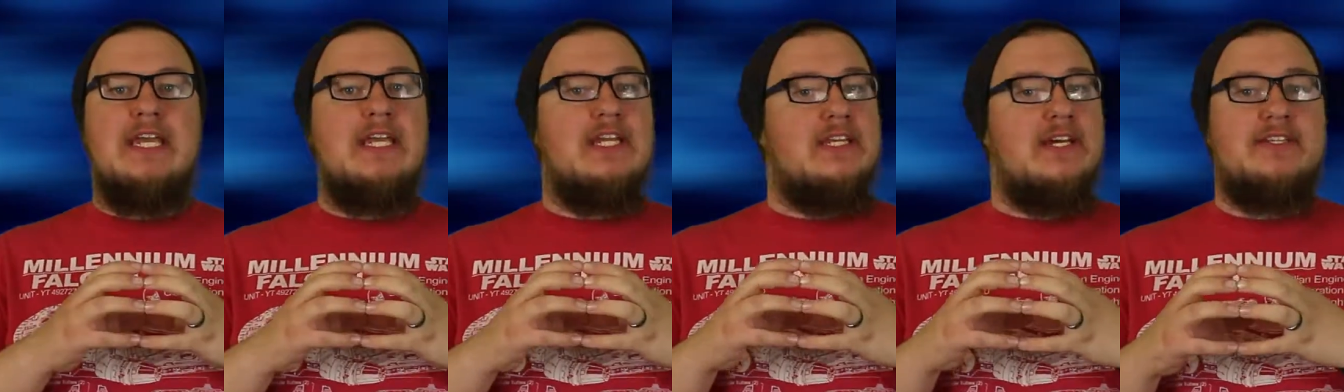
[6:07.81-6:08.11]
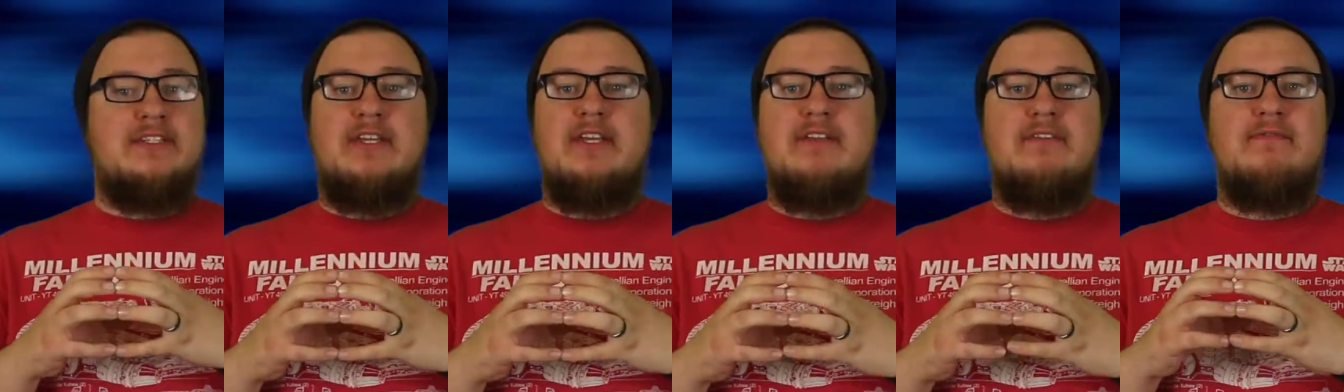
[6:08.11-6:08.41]
He
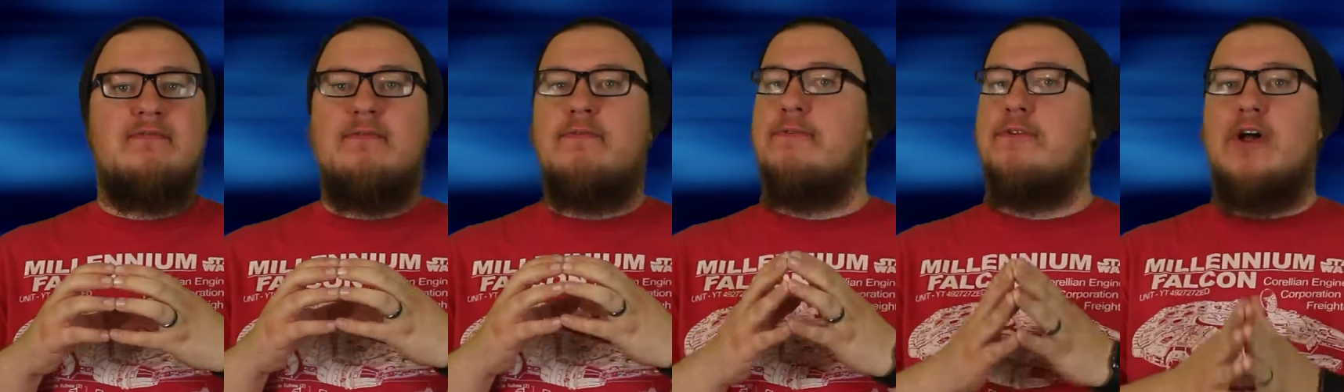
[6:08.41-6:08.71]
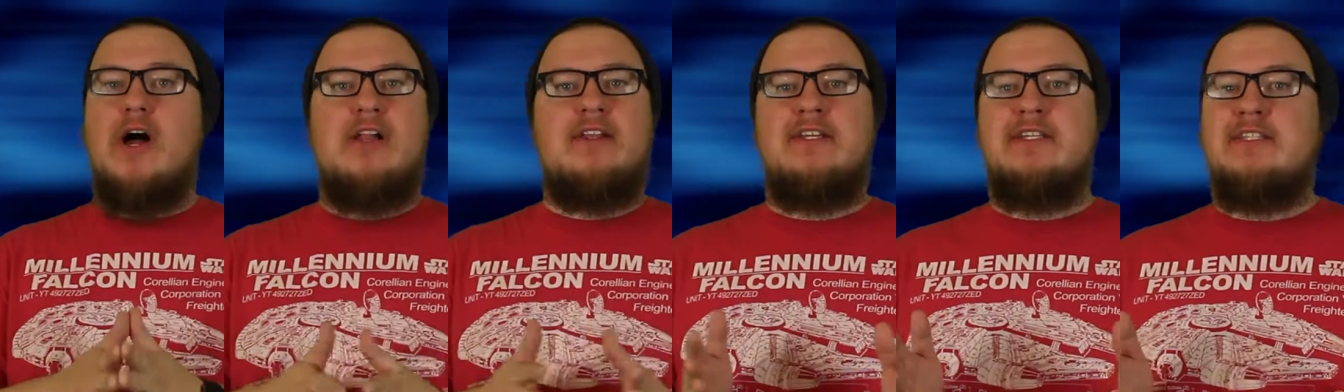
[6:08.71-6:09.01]
does it
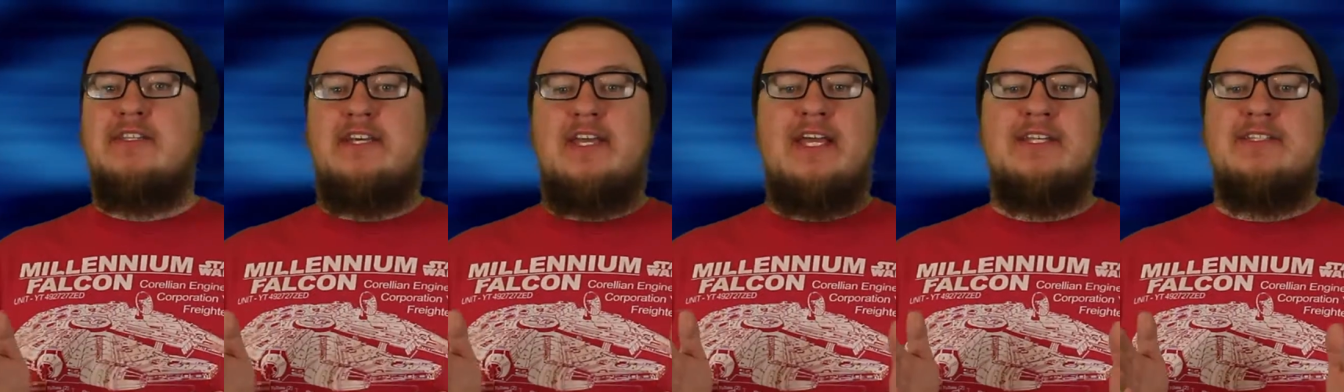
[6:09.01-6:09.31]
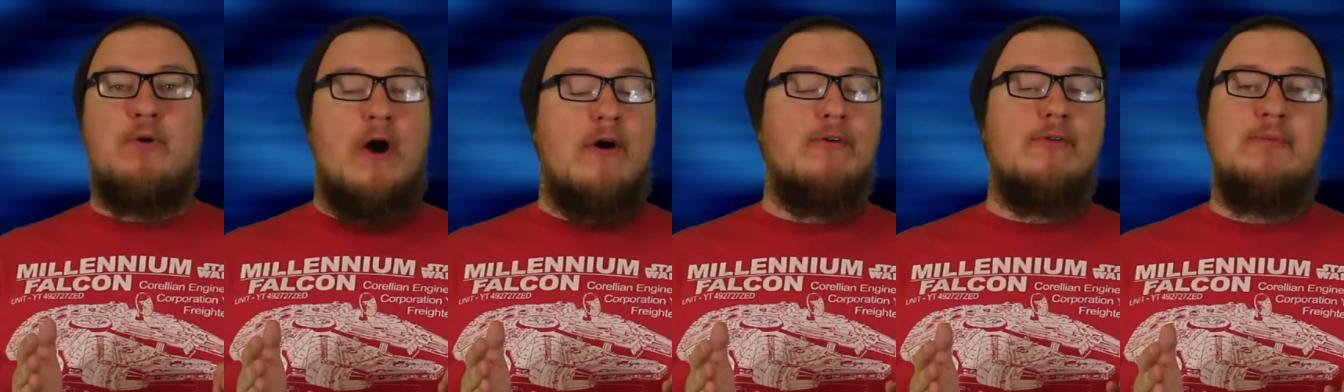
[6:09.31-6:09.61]
flawlessly.
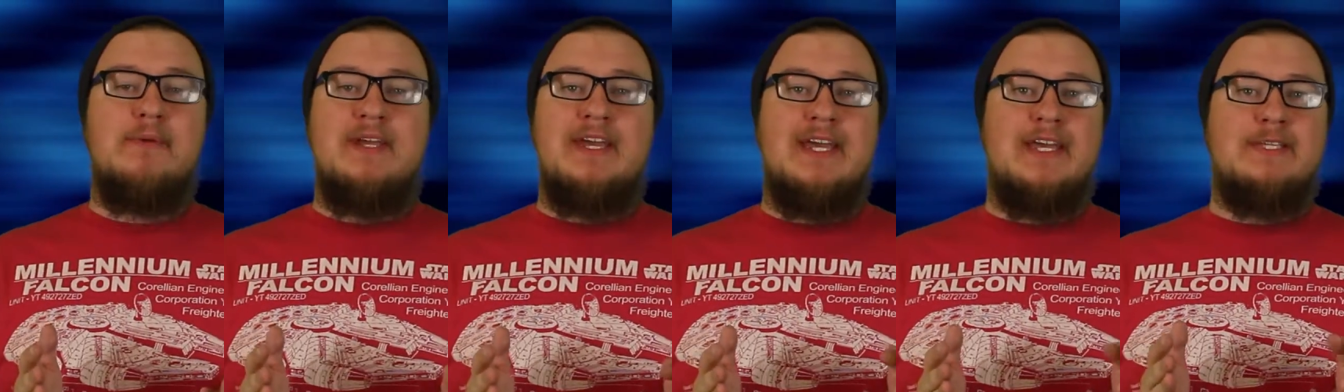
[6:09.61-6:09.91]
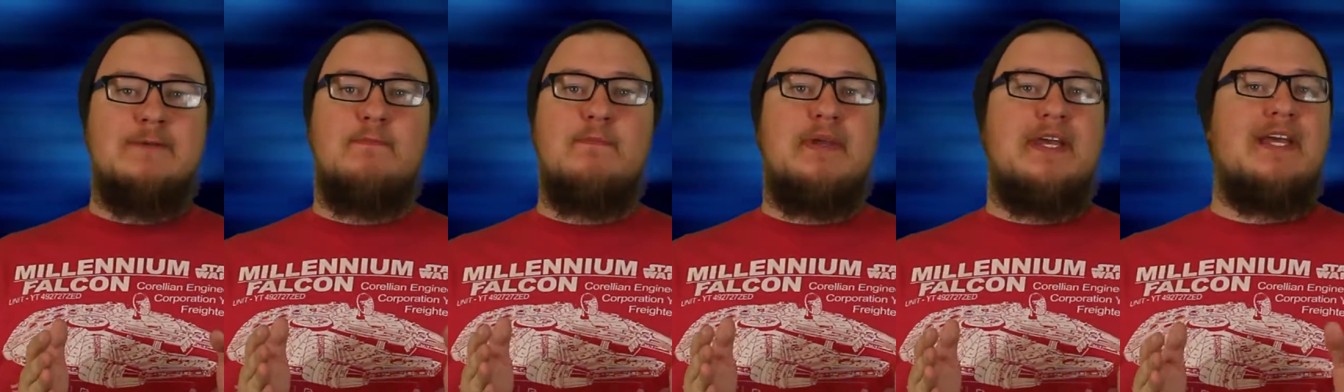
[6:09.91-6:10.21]
It's probably
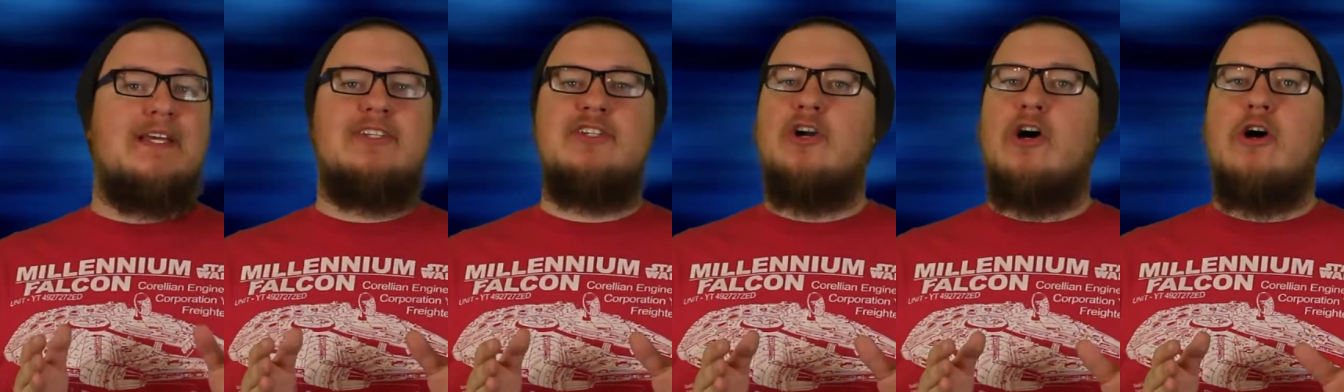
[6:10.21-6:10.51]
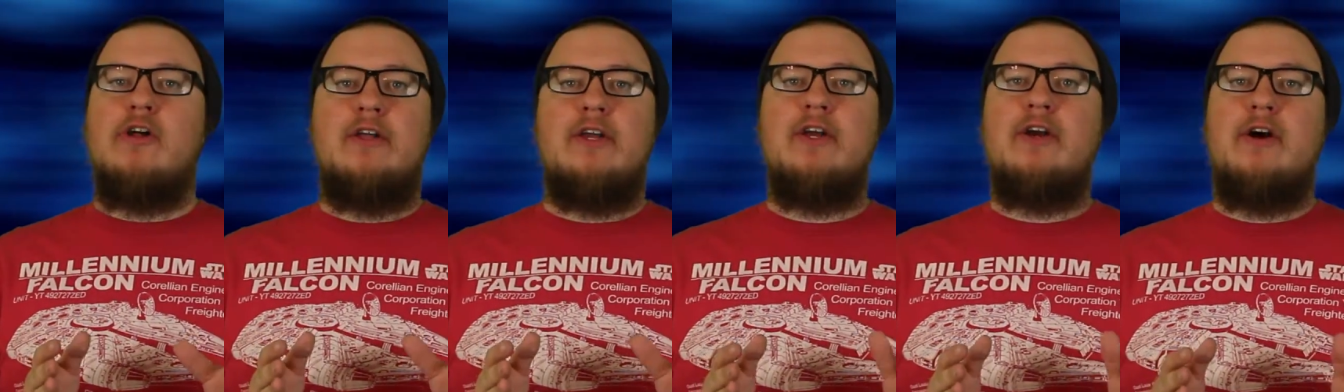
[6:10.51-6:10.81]
his biggest
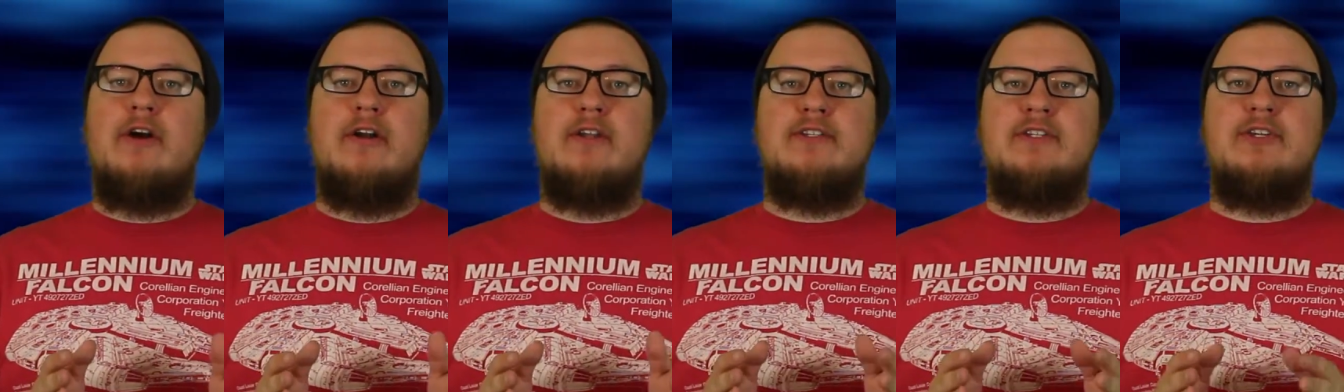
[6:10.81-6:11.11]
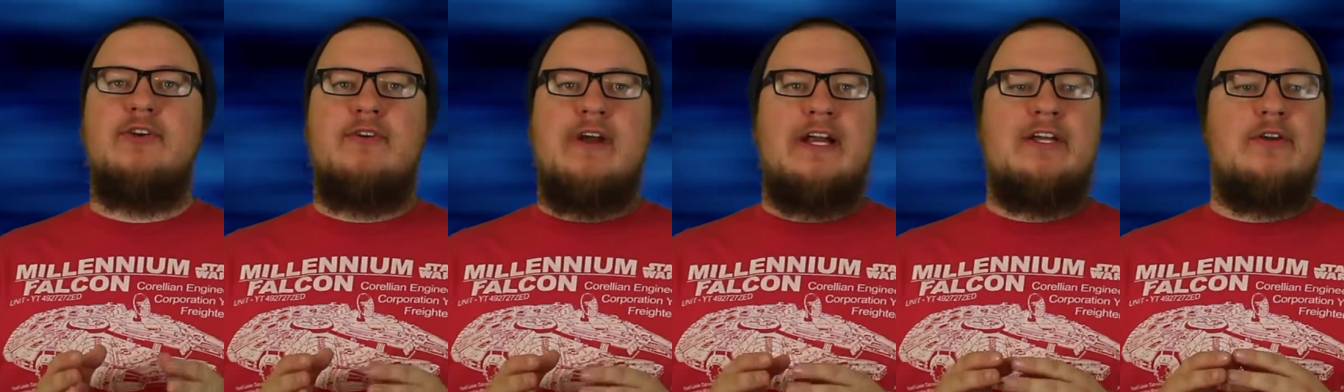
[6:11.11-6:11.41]
calling card as
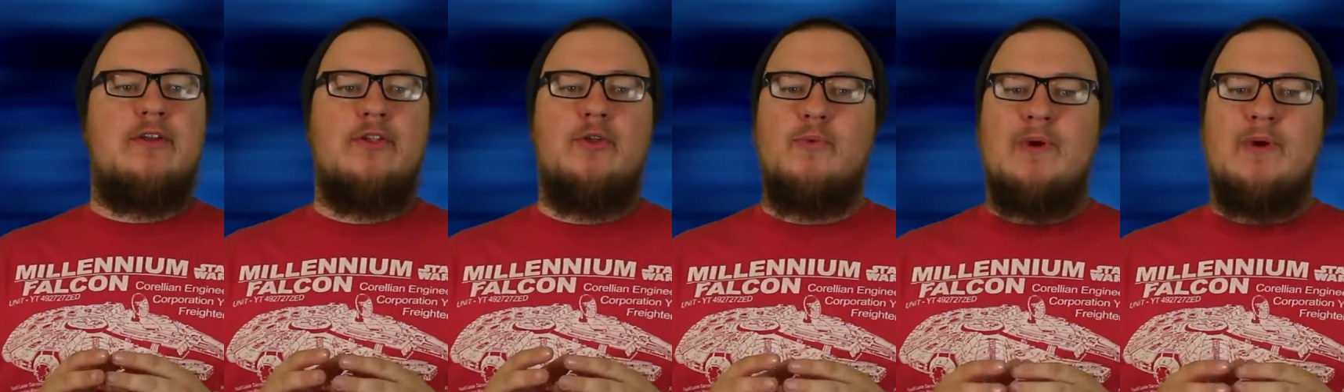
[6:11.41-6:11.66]
a director,